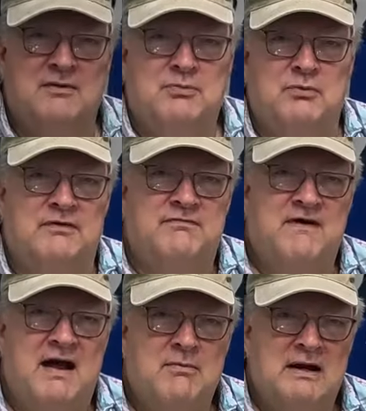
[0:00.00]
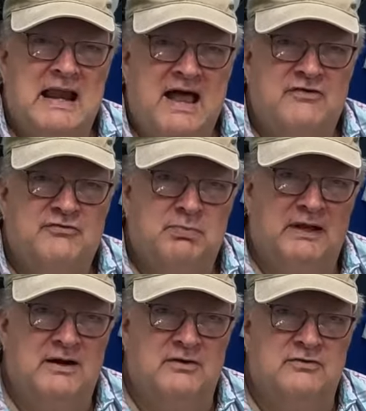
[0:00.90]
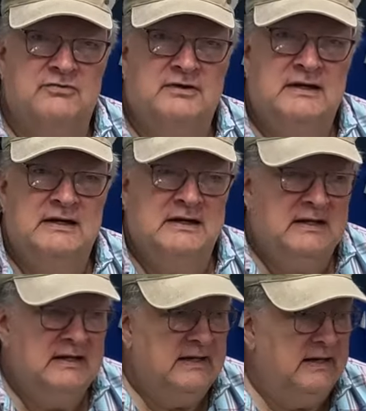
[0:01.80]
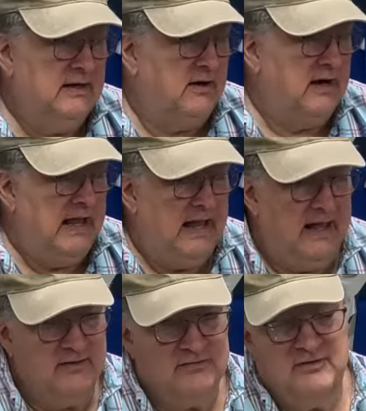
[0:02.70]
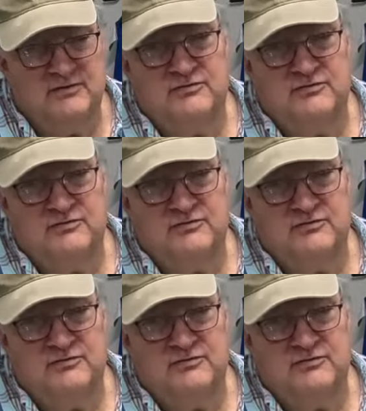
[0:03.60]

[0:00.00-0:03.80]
up with fiberglass splinters in our hands.